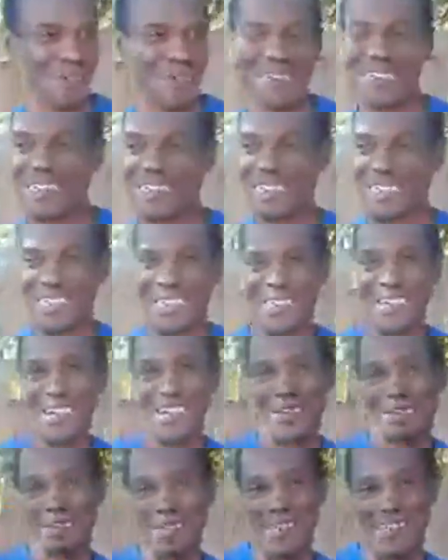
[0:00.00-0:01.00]
You should have clipped
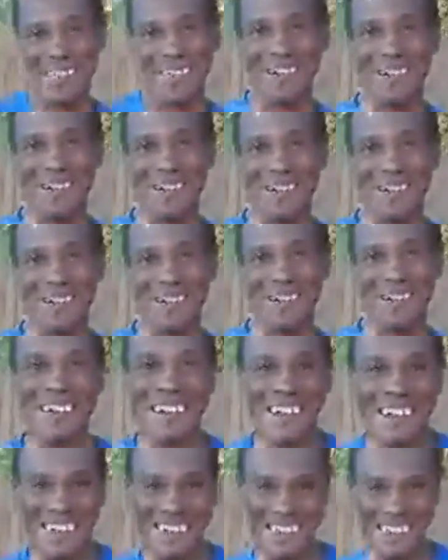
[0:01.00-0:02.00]
it though. Greedy
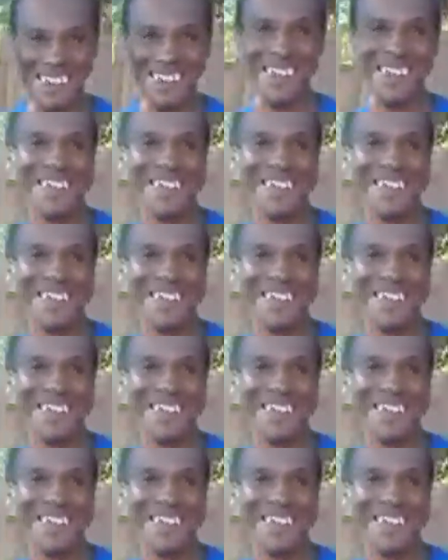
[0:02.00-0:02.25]
Tycoon